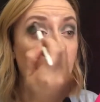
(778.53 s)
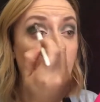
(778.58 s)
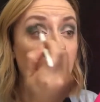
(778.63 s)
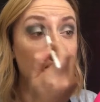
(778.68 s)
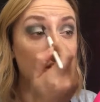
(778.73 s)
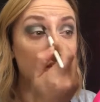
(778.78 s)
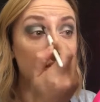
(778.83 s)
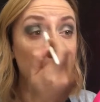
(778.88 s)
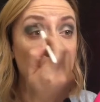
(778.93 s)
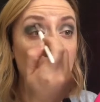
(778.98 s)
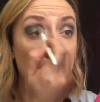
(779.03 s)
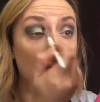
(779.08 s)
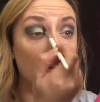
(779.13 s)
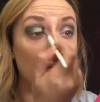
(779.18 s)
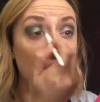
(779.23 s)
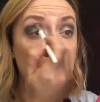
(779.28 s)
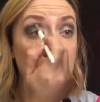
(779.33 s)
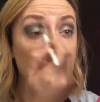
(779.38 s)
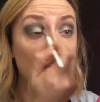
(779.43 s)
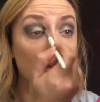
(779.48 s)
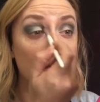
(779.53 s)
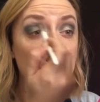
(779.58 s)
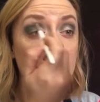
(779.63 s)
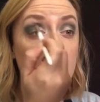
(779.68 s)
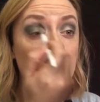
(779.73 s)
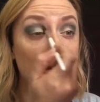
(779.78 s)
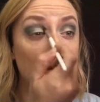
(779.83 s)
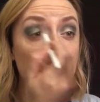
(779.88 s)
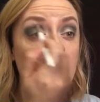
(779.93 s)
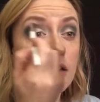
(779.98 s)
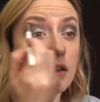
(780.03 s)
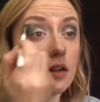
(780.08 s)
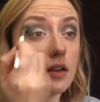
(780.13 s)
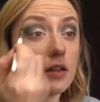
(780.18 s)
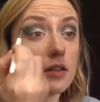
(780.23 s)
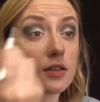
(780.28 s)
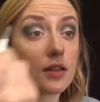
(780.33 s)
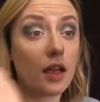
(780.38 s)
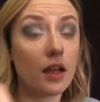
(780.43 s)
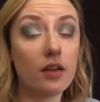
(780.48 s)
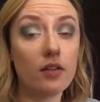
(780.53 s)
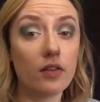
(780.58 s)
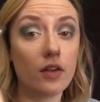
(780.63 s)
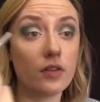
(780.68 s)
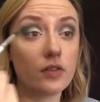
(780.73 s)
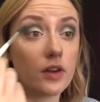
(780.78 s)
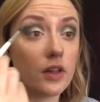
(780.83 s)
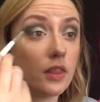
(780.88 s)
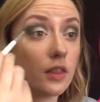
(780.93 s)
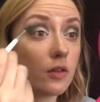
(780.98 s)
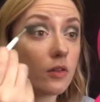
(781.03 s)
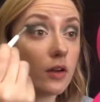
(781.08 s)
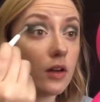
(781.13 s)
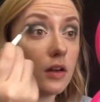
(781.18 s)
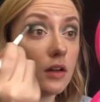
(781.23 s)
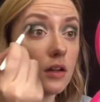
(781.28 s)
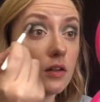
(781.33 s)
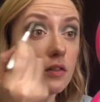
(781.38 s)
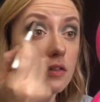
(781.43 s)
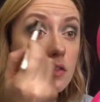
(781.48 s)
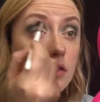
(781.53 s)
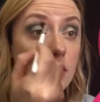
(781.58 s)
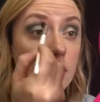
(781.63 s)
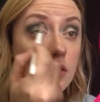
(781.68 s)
And this color is kind of everything right now.